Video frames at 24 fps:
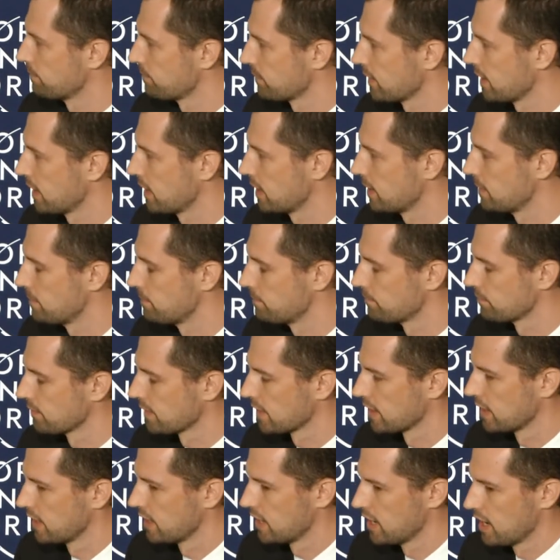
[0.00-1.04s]
Um,
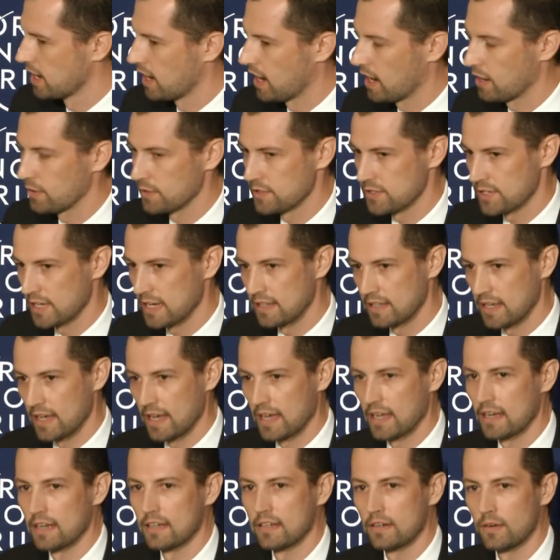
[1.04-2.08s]
I would say
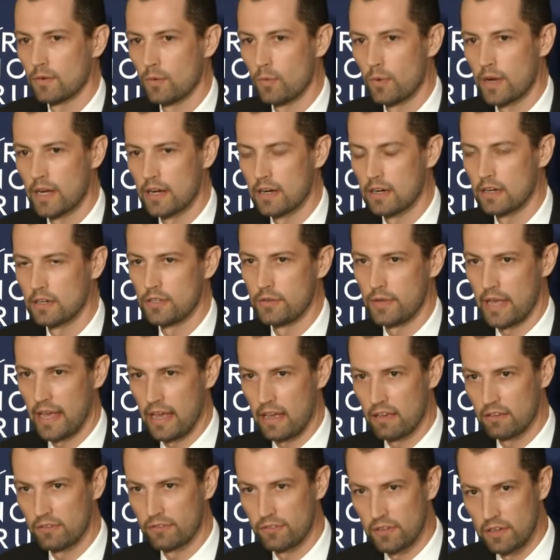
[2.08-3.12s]
that where you
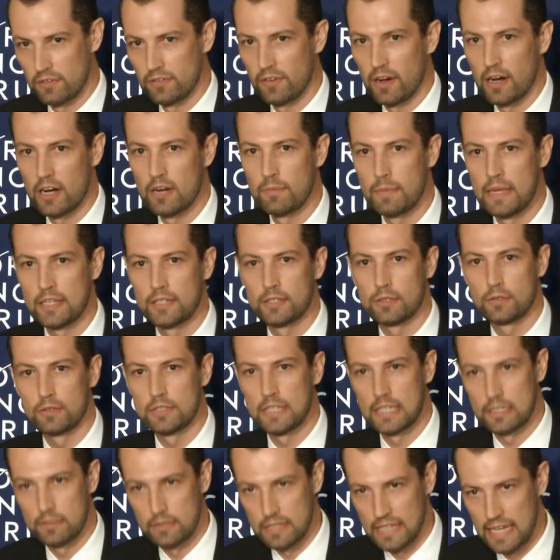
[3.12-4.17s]
have environmental
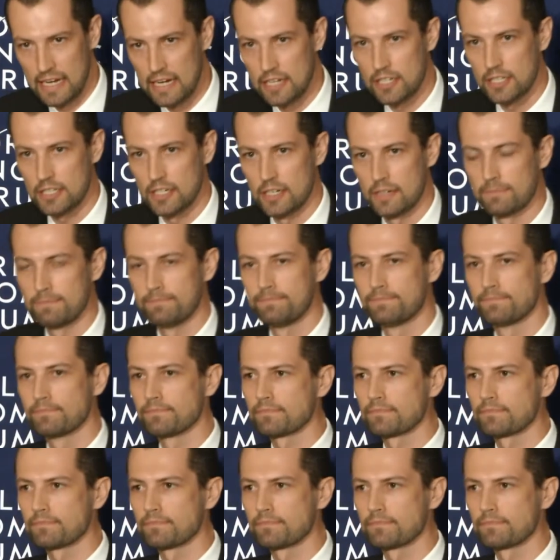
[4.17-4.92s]
degradation